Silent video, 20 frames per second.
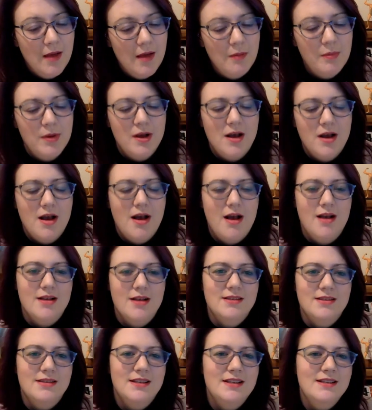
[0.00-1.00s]

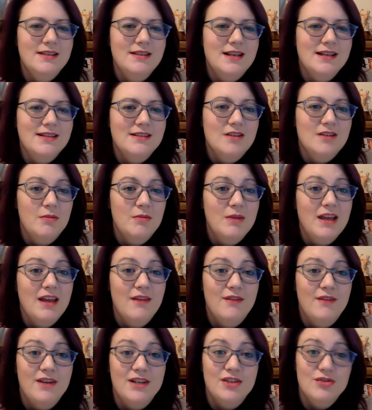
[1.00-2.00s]
because the Saxon army had a
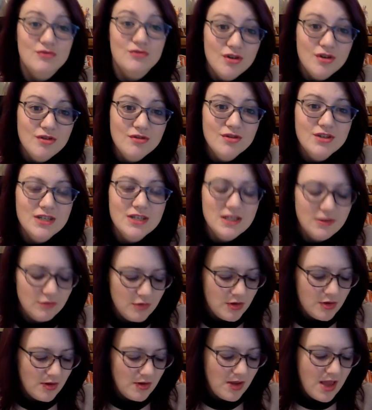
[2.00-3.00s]
very strong shield
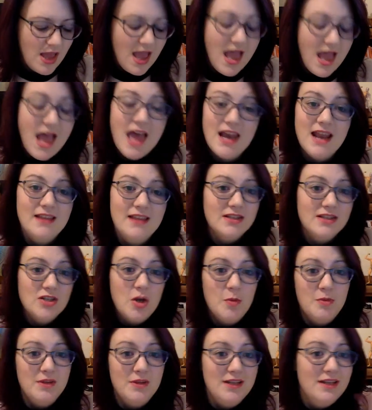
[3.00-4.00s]
wall, and at the
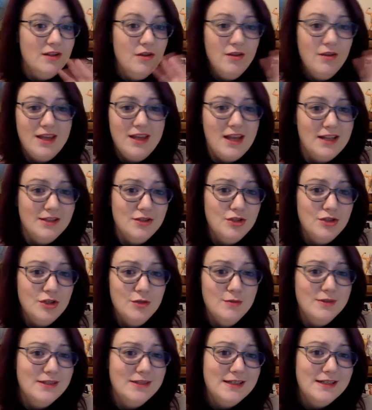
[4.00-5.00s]
top of the hill all they had to do
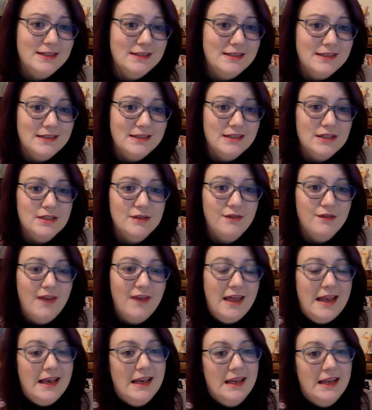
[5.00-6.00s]
was stand still and
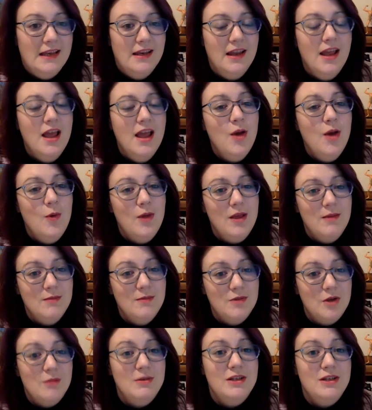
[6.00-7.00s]
defend, and William's
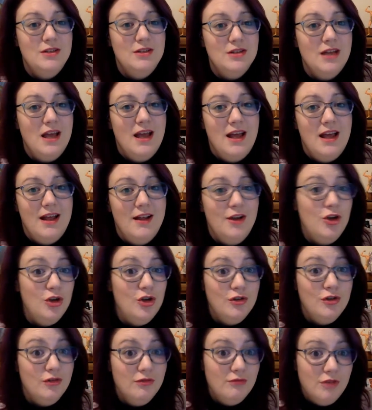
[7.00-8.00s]
army
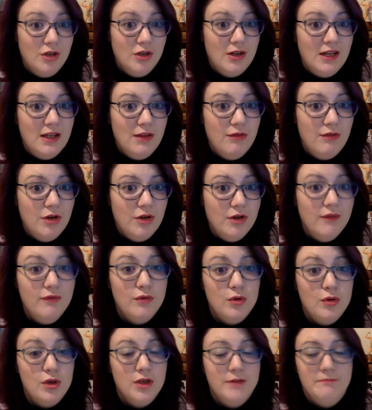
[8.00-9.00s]
couldn't get through it
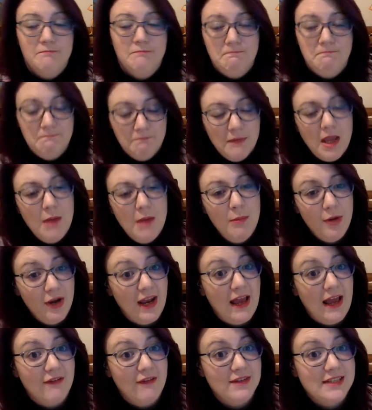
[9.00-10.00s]
for about
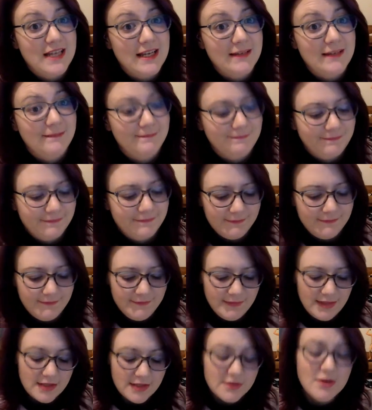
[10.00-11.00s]
half a day.
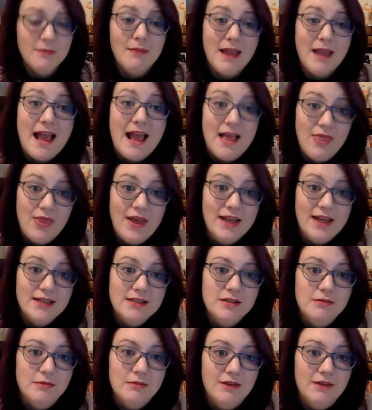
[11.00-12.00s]
So I might add that
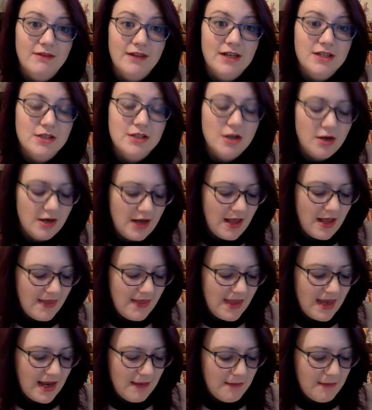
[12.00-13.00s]
to my flashcard, and
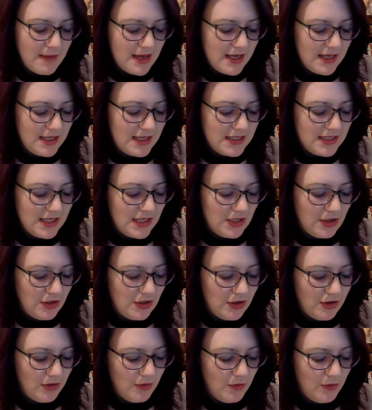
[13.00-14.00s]
then I might
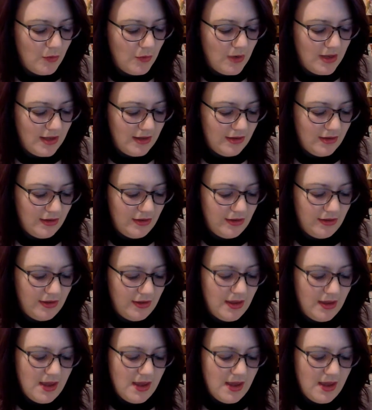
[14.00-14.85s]
continue with